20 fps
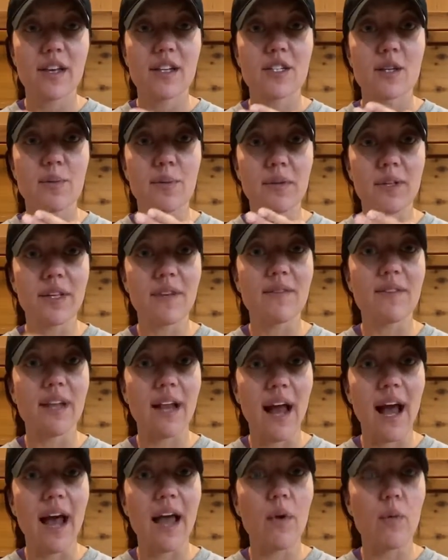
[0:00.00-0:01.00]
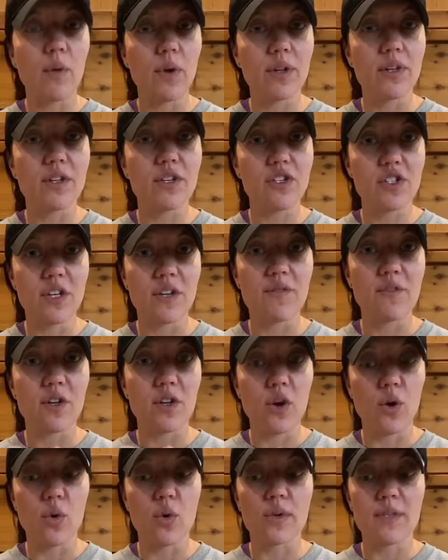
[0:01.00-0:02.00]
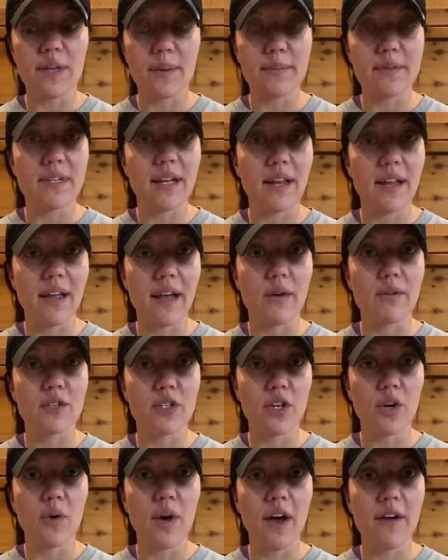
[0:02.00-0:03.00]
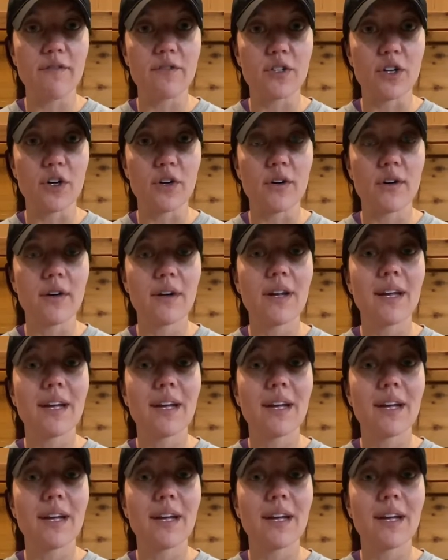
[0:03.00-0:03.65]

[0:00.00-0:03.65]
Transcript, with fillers: to believe that I will achieve the goals I'm setting out to go after